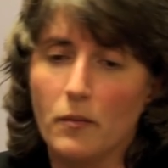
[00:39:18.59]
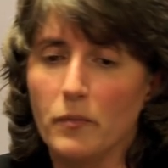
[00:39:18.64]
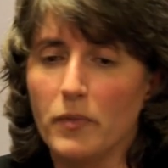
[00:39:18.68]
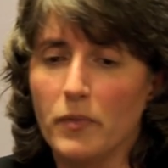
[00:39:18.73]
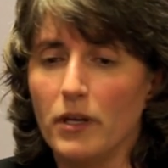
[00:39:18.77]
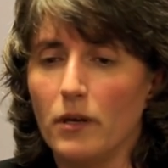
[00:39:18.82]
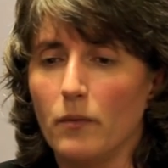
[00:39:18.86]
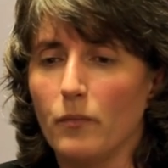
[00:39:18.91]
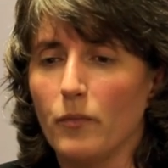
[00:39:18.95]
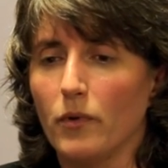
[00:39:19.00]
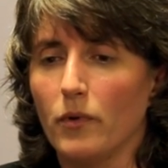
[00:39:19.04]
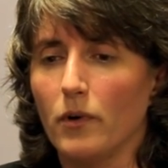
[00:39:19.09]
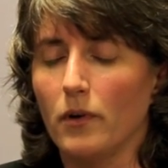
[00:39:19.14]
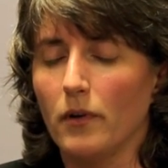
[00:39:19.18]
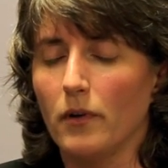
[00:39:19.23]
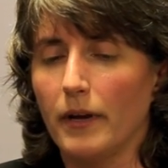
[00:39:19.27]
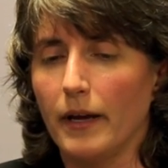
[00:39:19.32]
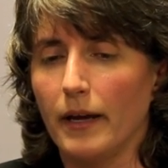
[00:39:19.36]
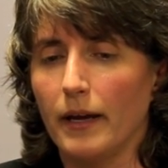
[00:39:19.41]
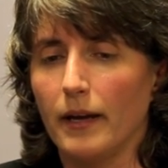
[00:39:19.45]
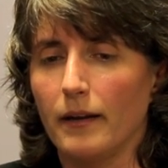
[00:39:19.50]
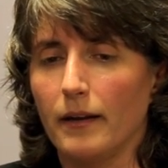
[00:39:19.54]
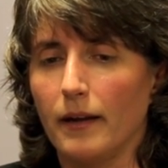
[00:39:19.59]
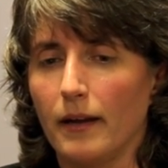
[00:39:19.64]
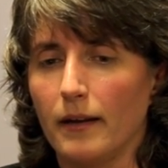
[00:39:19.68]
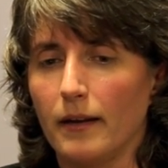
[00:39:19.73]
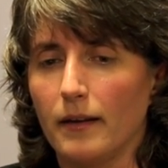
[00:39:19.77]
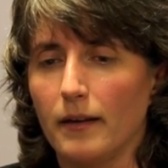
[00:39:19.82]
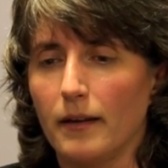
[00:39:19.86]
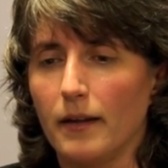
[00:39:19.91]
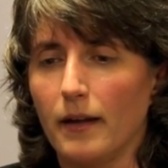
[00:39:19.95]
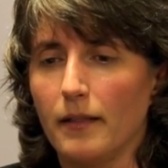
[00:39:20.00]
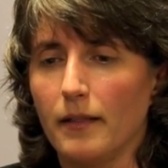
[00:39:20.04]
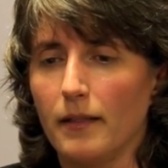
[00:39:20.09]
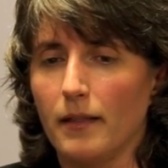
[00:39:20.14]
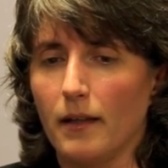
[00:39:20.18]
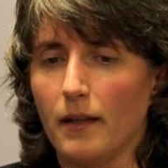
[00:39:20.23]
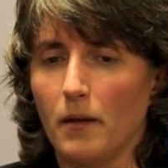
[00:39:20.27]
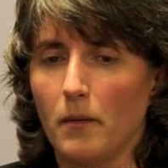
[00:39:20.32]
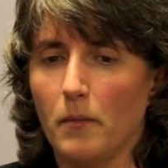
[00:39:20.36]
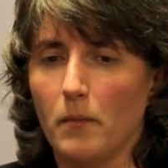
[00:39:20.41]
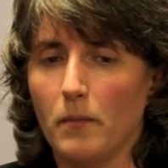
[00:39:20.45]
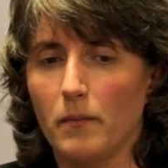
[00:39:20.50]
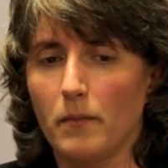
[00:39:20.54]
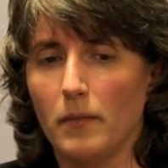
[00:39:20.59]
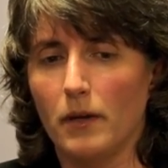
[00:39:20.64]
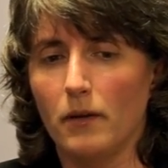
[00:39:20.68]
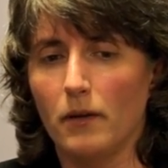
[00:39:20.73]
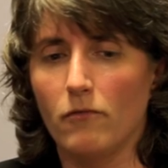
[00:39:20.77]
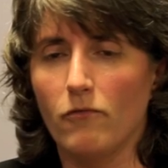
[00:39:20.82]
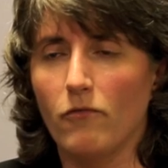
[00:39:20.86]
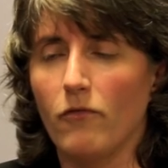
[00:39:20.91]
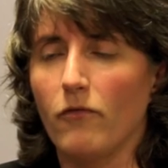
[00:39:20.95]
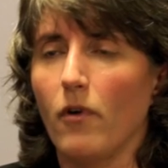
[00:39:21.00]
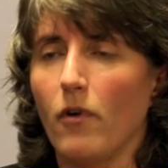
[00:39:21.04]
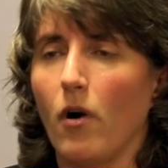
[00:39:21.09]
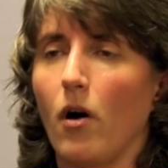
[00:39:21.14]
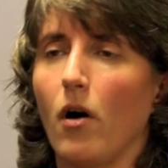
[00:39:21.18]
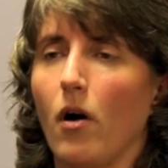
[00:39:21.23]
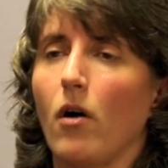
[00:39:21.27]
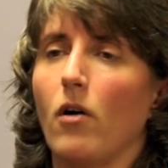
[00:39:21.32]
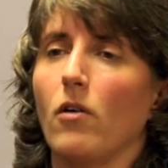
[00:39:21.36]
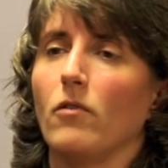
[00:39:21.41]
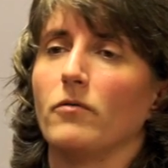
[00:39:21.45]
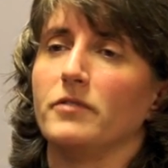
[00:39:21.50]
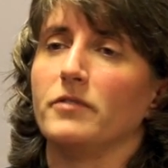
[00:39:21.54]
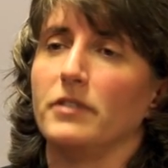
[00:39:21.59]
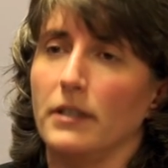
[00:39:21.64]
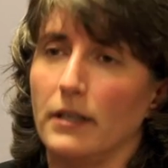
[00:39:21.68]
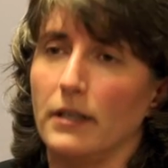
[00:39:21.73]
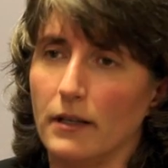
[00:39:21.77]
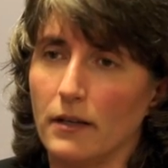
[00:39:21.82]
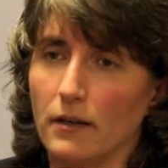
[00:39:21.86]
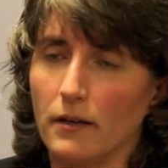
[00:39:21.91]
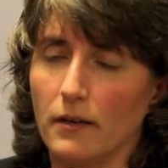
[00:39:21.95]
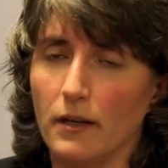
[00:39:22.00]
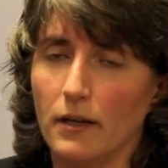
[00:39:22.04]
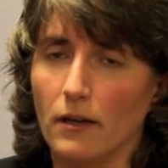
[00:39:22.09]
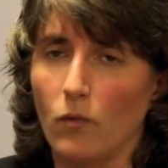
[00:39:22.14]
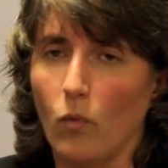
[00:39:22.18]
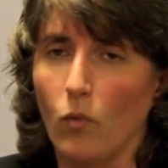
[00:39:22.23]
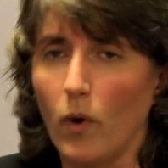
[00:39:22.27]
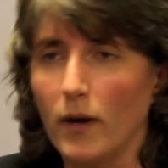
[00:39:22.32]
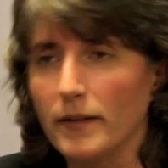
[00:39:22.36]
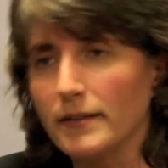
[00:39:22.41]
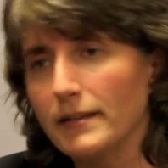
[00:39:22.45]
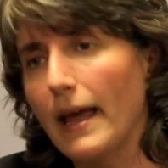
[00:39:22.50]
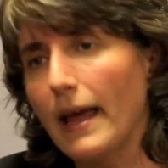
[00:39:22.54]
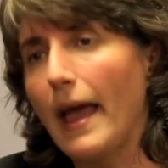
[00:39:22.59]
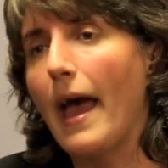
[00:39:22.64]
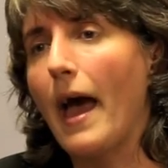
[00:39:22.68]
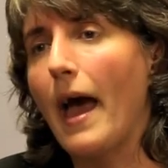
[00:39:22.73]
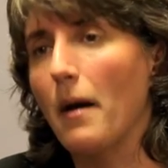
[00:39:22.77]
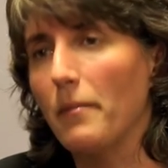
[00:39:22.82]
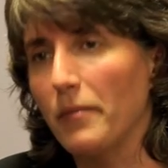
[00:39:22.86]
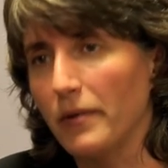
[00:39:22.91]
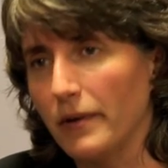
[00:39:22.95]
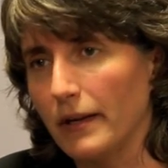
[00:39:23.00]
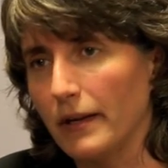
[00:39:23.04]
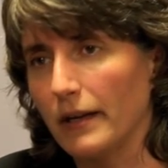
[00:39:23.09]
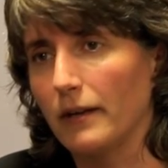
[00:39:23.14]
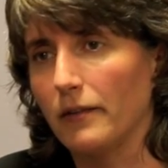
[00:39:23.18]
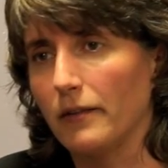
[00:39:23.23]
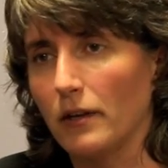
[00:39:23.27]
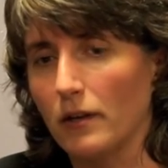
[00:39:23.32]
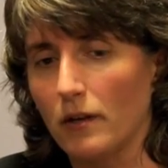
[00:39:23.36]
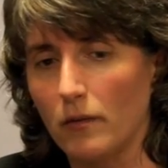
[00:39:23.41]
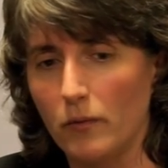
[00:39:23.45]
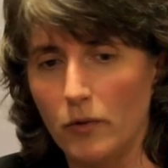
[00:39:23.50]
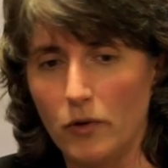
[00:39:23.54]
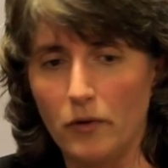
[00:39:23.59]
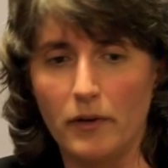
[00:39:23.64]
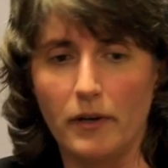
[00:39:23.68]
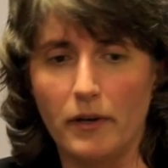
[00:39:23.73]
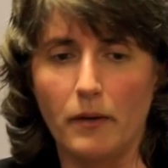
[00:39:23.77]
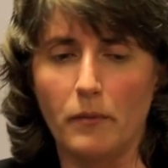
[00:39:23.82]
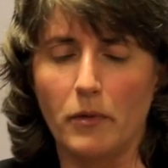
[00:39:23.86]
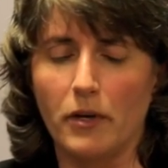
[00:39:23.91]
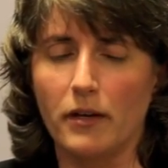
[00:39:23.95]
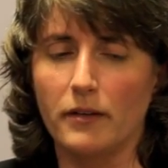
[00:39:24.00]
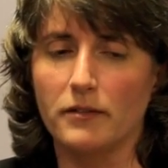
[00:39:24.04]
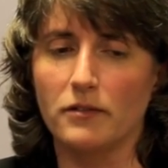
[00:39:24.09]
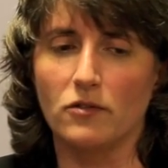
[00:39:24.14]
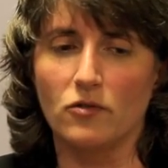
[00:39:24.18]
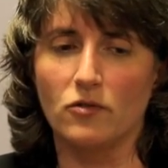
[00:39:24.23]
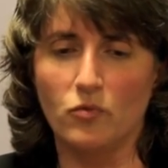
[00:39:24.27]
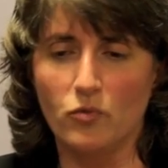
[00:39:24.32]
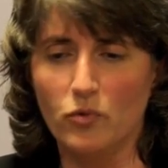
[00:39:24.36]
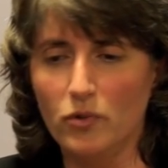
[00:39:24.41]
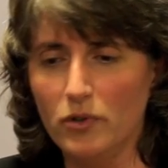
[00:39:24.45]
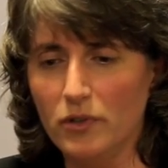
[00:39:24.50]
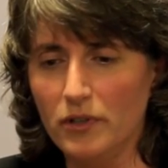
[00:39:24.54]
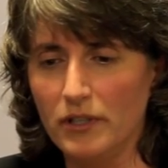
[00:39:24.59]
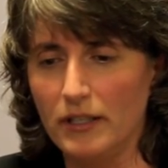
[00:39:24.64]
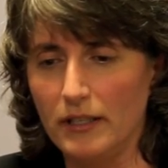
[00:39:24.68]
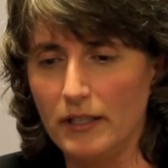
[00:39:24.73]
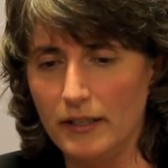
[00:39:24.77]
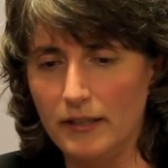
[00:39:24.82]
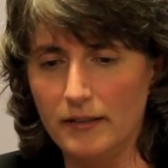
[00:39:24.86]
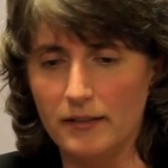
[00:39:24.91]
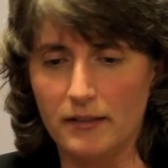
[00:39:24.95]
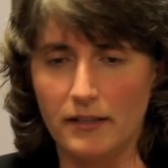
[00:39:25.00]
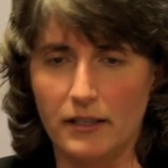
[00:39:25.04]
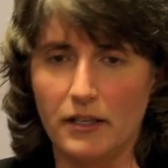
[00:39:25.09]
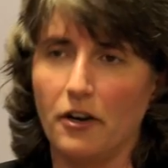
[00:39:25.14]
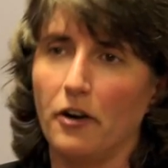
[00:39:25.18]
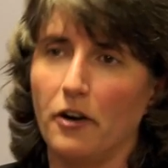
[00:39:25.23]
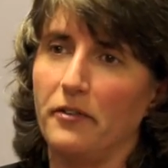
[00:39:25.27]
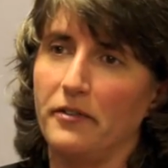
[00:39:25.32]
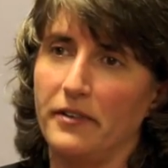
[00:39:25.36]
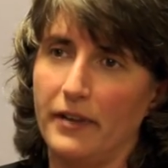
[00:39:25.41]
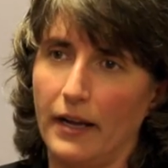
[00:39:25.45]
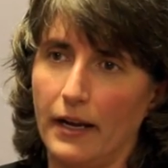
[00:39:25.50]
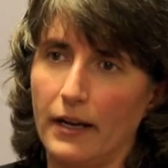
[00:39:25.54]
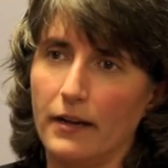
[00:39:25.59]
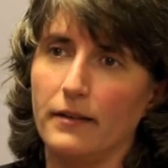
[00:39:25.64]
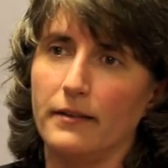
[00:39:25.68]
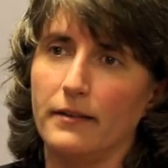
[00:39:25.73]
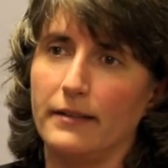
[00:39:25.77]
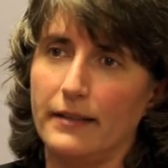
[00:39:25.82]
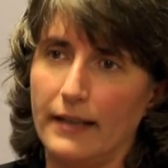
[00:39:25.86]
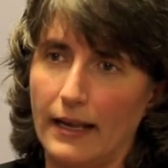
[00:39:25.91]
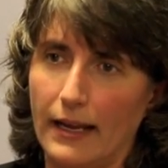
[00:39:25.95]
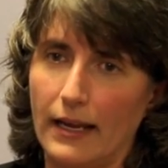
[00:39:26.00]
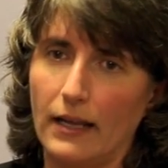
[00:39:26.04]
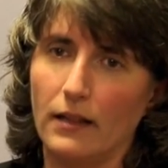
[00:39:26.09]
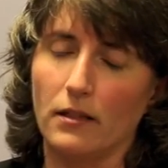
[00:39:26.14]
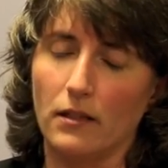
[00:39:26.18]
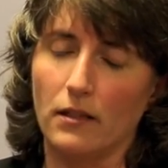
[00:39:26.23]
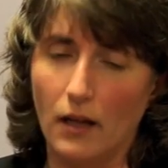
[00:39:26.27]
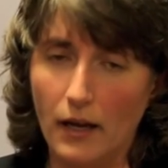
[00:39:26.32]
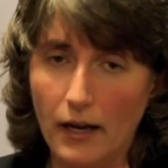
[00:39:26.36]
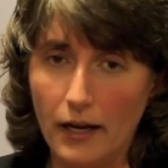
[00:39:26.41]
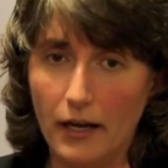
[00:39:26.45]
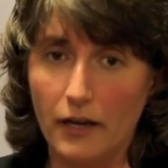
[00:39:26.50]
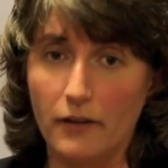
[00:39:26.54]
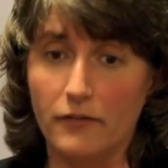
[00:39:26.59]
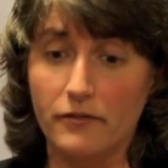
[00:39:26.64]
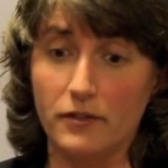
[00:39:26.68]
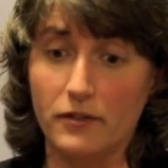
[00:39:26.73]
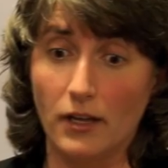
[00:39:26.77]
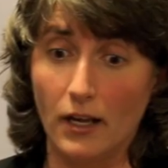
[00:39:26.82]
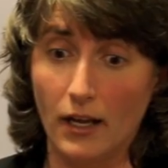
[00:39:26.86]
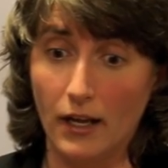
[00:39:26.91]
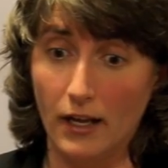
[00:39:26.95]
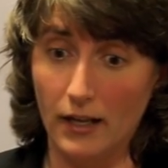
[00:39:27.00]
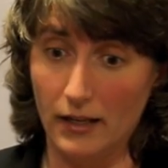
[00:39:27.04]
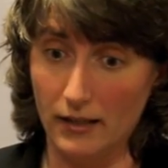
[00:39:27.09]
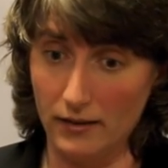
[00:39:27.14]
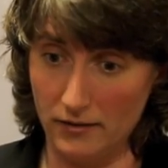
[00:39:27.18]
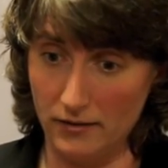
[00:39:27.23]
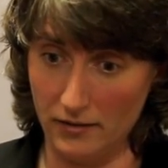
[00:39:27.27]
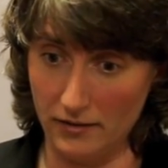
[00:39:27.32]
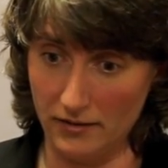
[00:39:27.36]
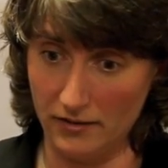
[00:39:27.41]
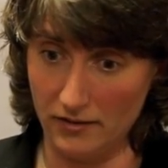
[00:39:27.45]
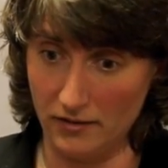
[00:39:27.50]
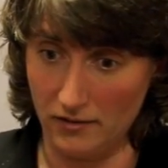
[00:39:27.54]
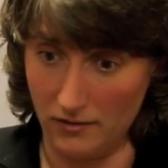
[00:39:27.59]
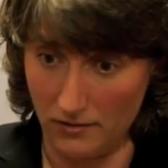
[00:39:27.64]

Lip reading: people and get them involved in what's happening in the community, because it's really easy in our day-to-day life to